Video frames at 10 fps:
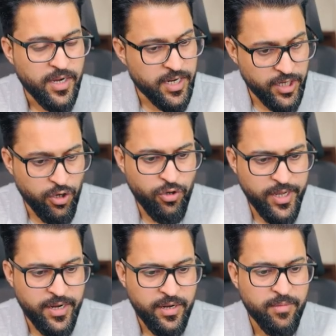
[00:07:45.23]

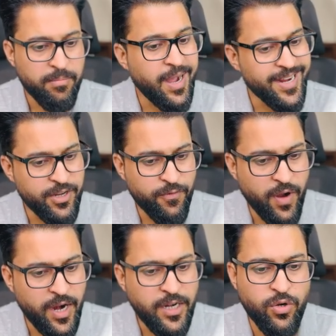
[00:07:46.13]
conclusion, by
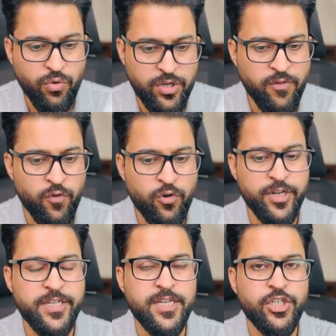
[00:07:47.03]
default, total
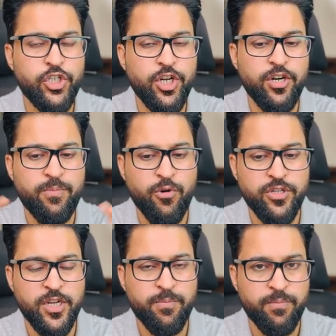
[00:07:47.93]
float is a shared
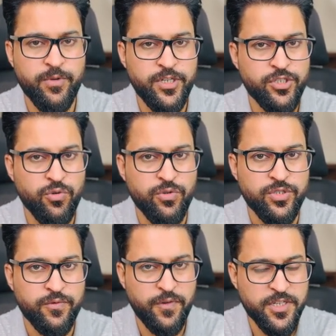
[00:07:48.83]
project
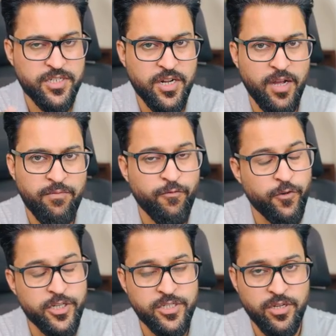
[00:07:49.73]
resource. First come,
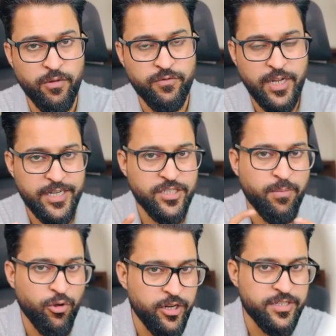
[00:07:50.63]
first serve, that is a
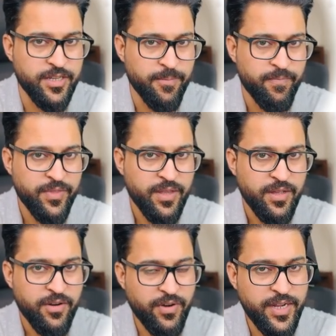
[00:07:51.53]
policy,
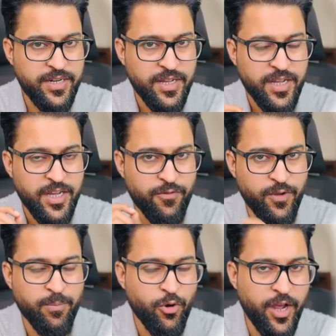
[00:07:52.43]
right? If
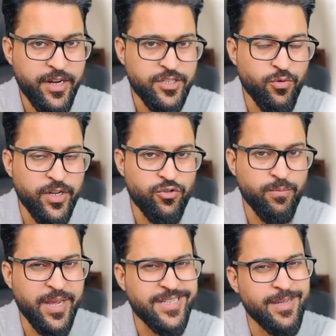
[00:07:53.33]
employer is going to
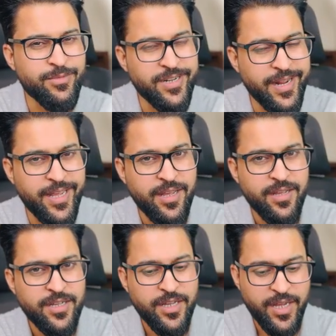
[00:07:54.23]
make some delay
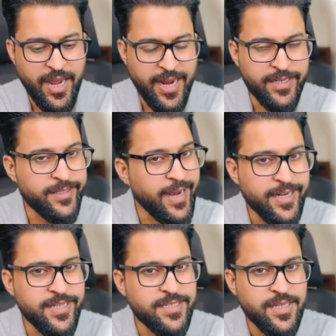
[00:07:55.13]
and that
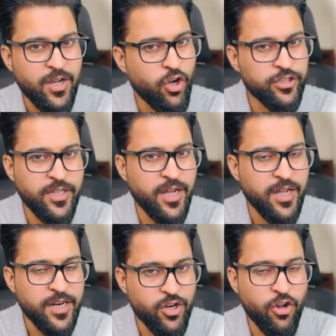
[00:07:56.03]
is on the
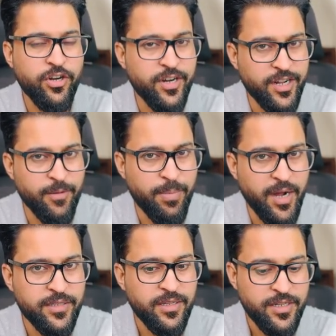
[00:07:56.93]
non-critical
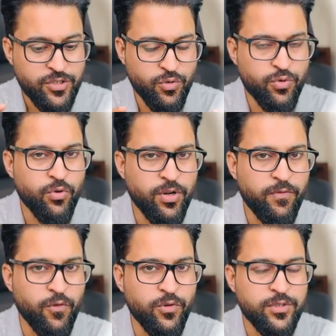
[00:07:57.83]
path, so total
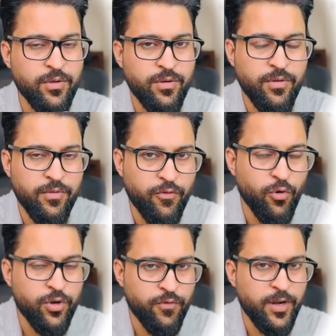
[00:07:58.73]
flows
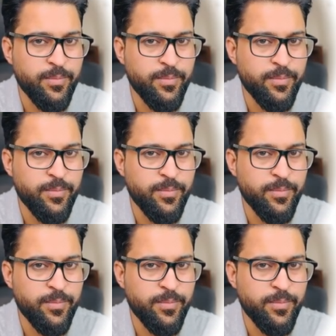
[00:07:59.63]
float will